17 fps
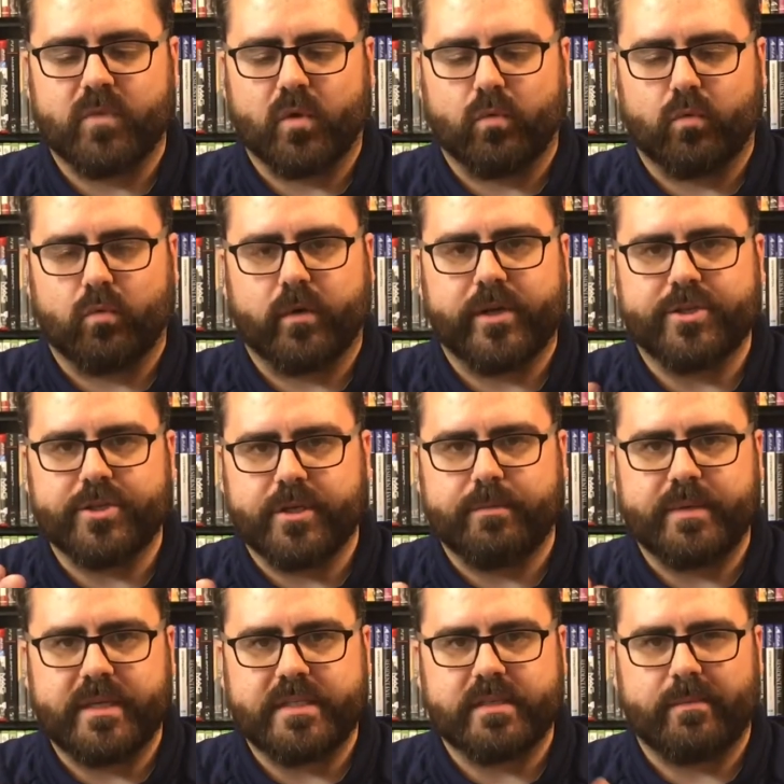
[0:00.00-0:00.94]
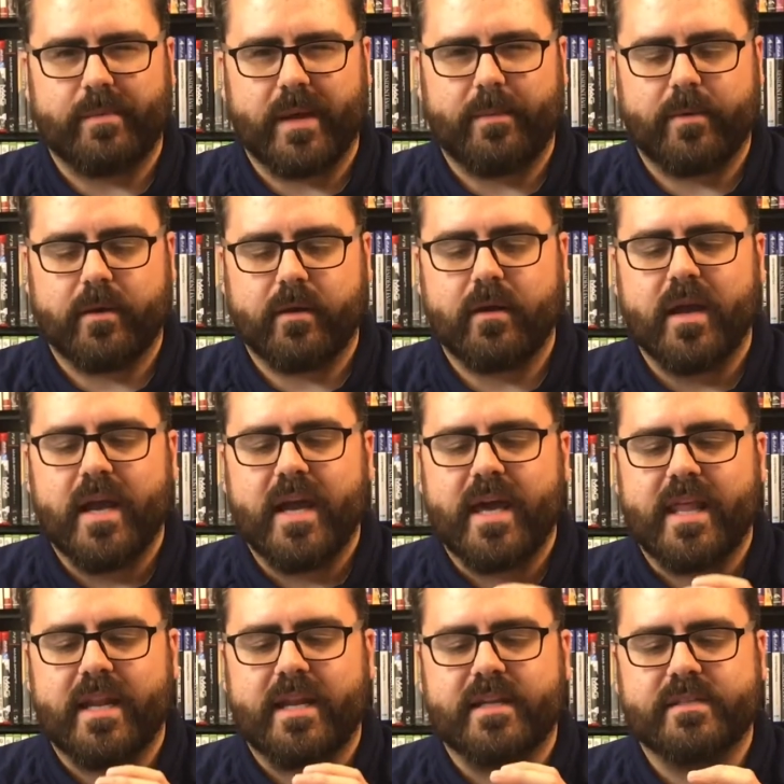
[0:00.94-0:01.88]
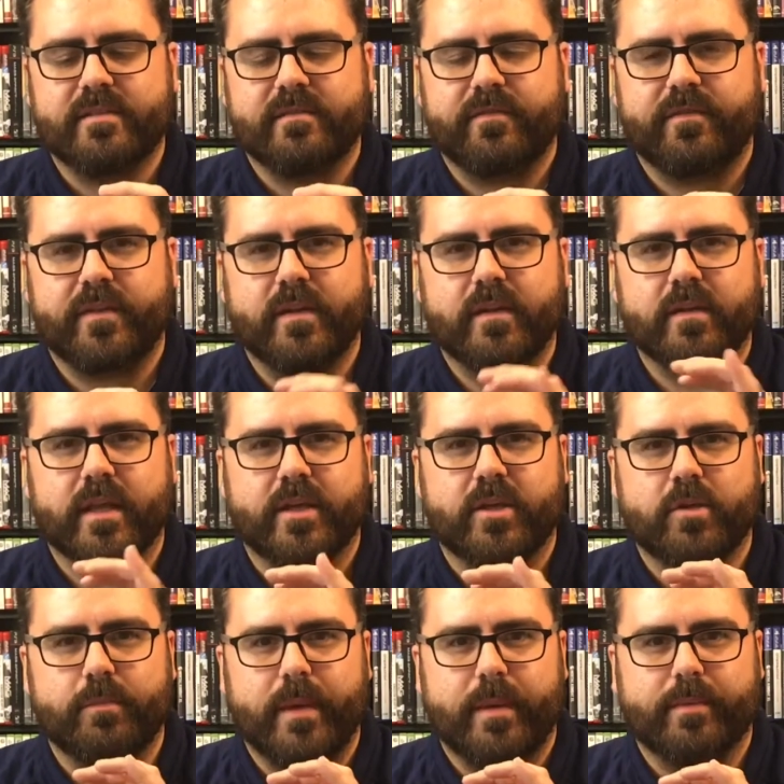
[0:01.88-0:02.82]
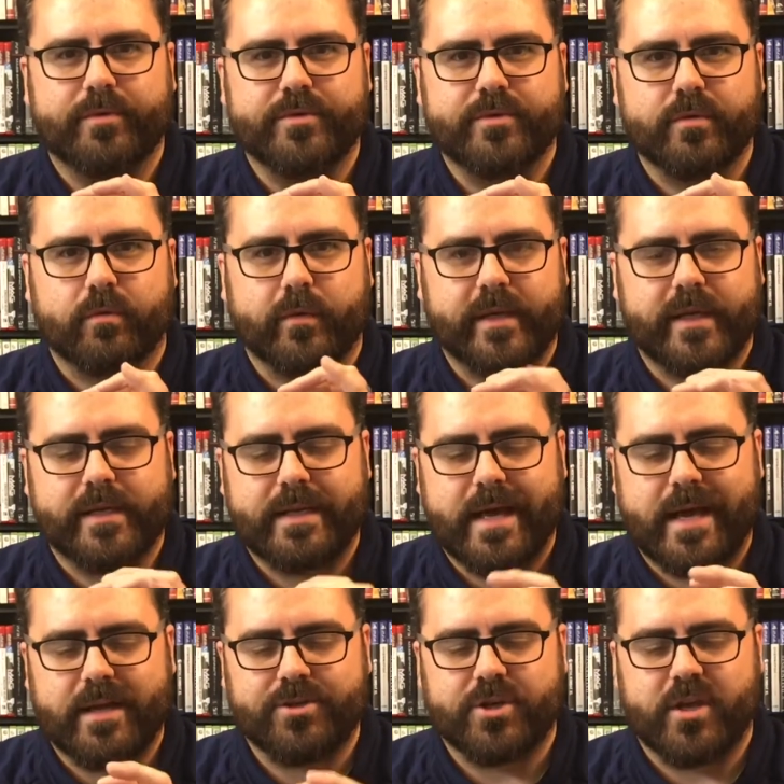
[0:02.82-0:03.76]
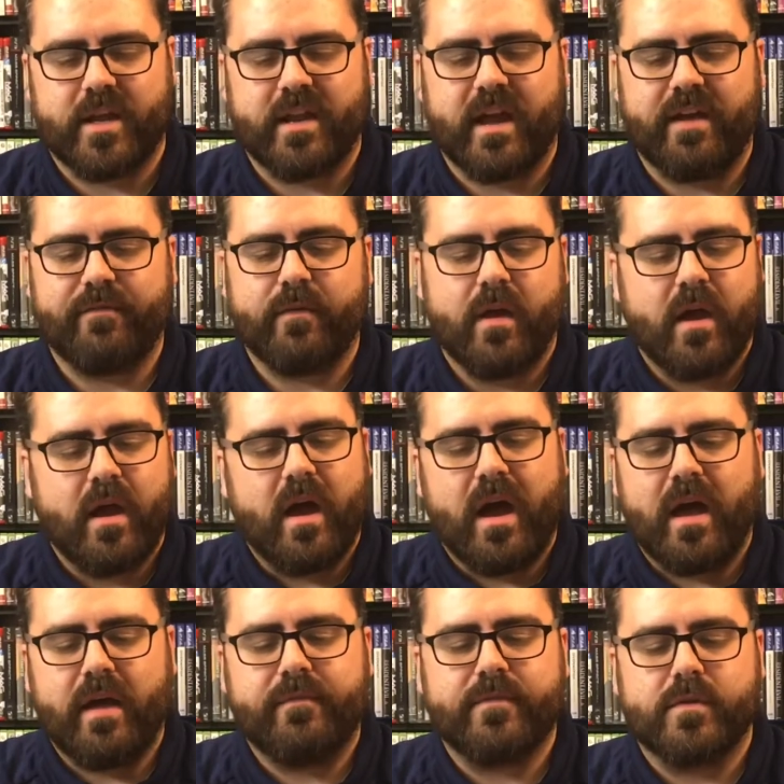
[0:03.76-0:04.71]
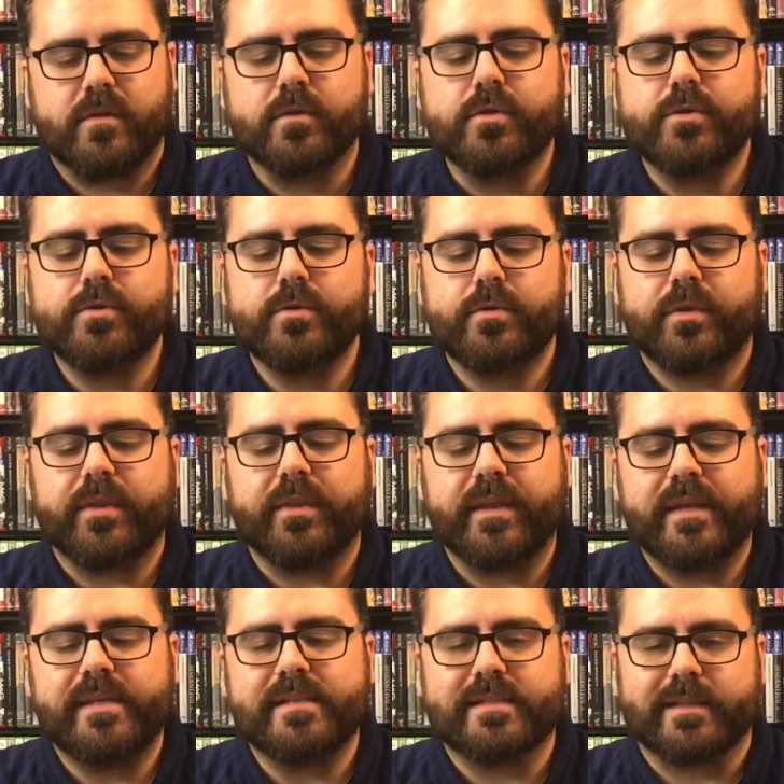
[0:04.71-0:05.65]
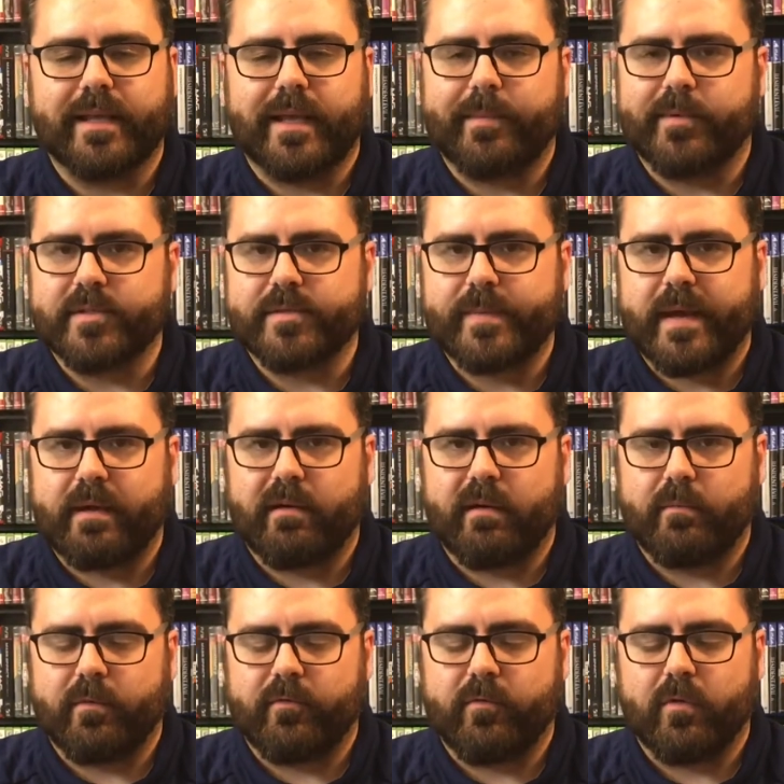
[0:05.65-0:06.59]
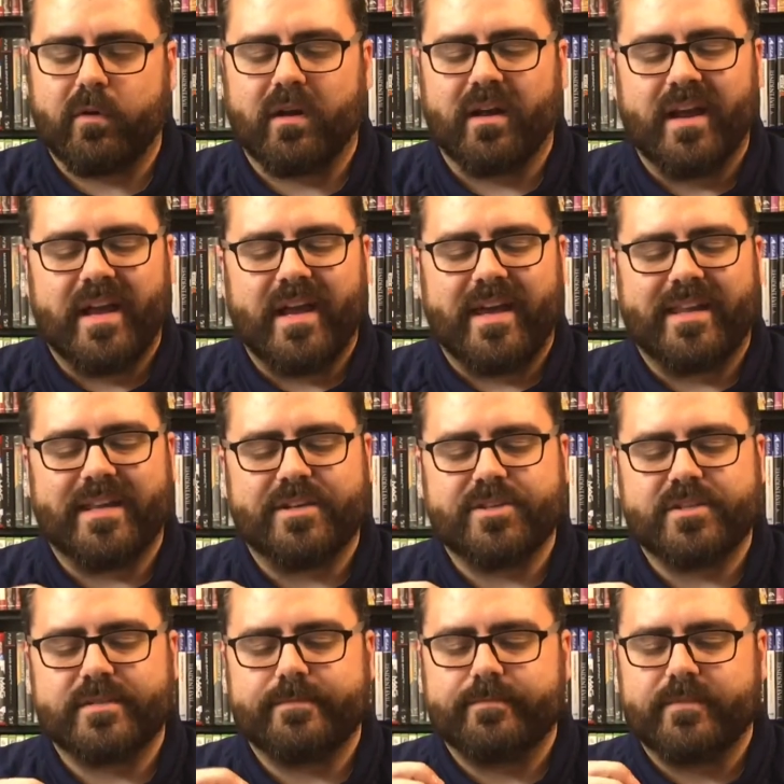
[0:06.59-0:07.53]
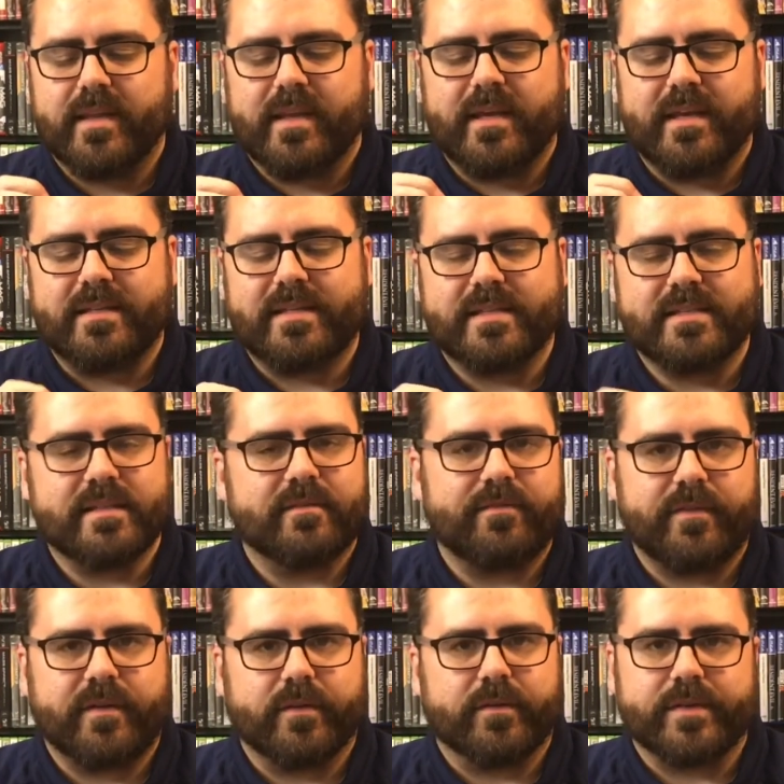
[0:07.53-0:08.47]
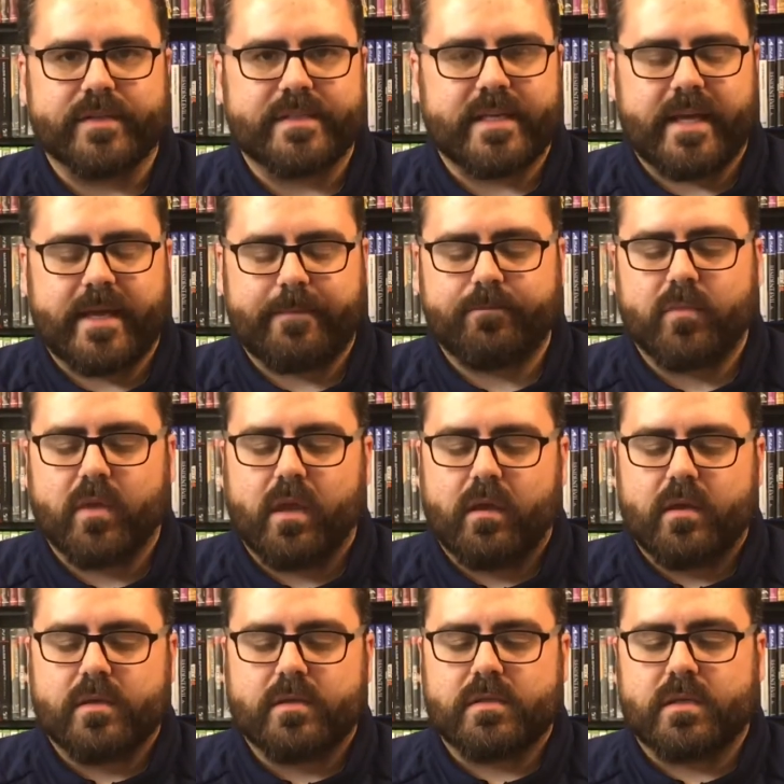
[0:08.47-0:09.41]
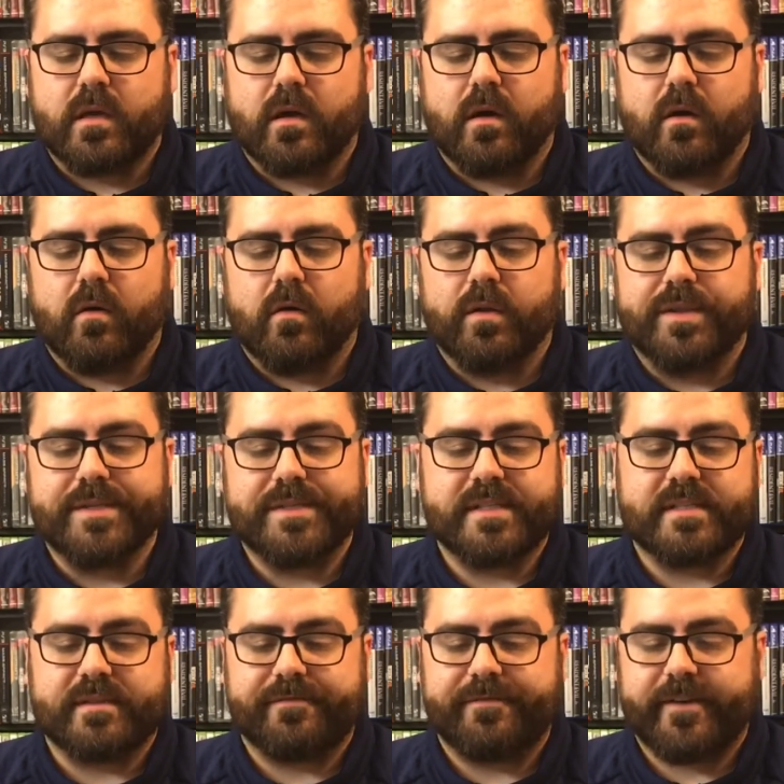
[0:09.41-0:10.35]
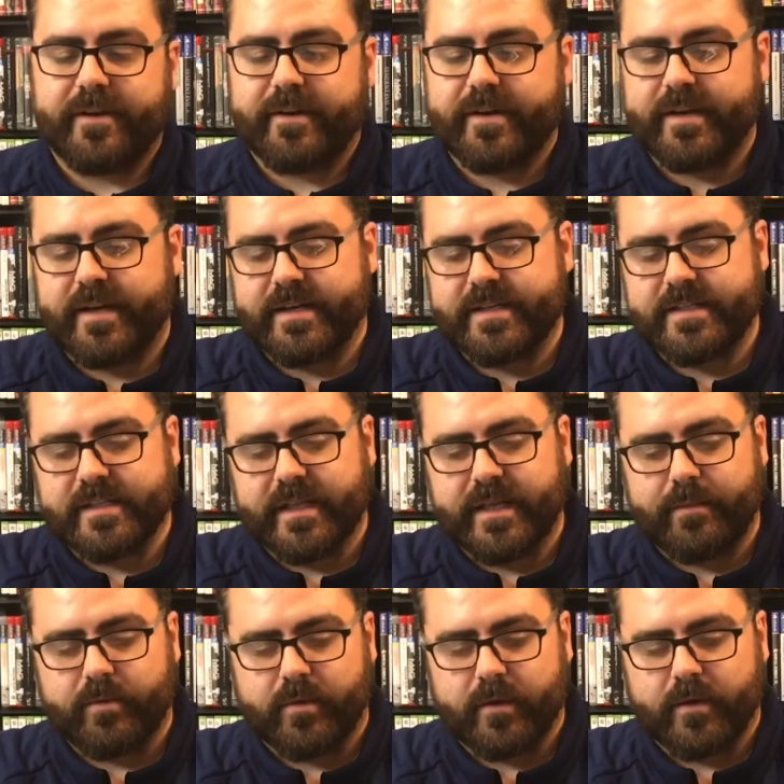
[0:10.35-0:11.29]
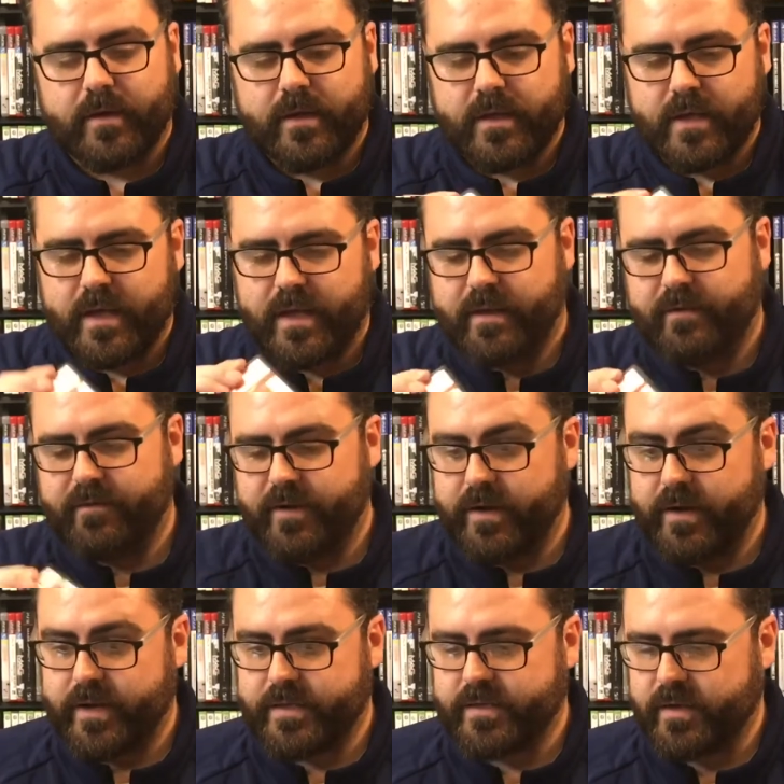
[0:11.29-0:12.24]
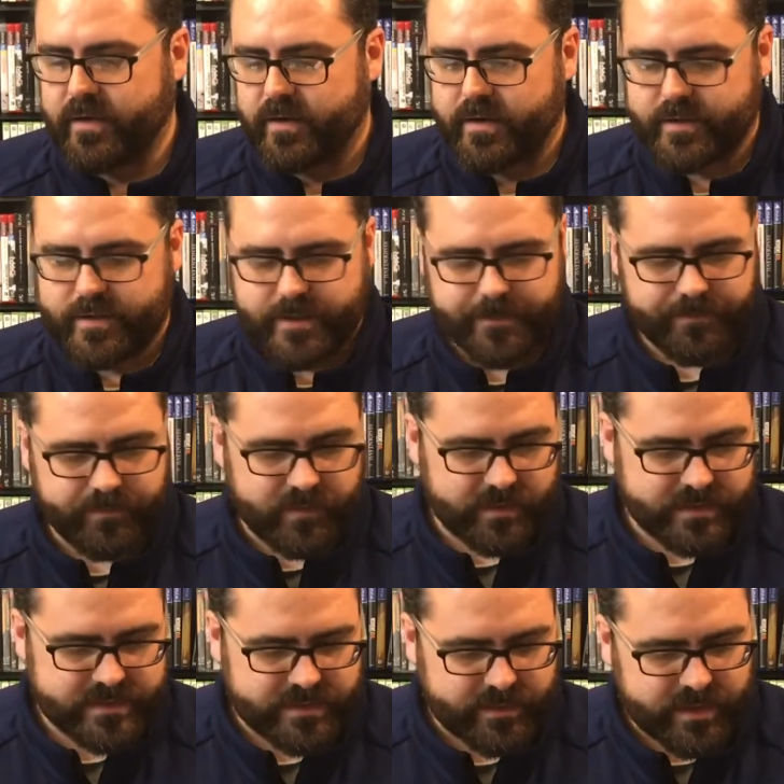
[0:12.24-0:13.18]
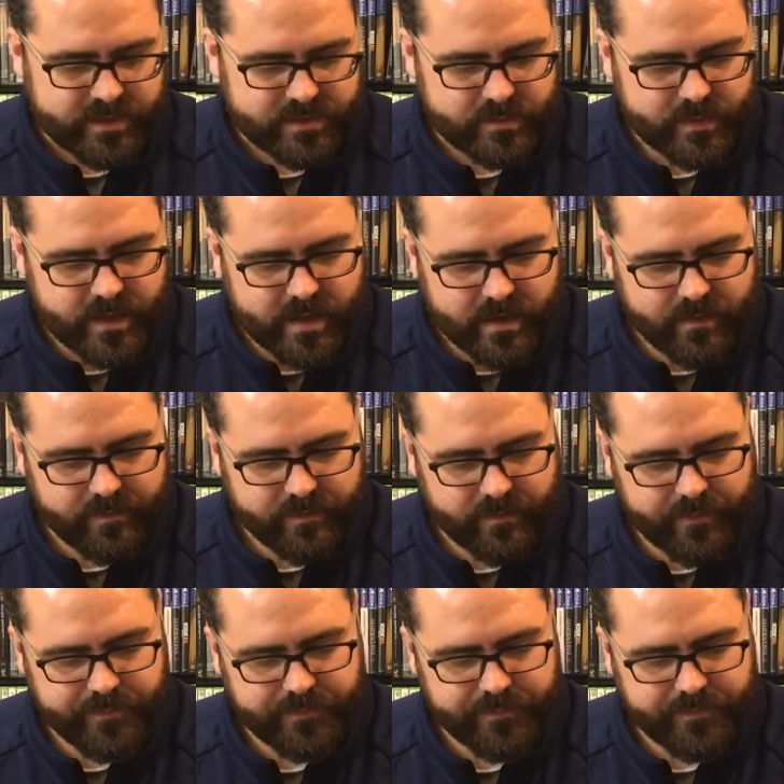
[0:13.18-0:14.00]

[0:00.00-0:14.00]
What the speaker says: rigid piece of paper, and it doesn't feel like you'd be able to reattach it. And I've glued these labels back on before, and it doesn't feel the same. So this is a very nice label and a very nice cart. Let's see what else we have.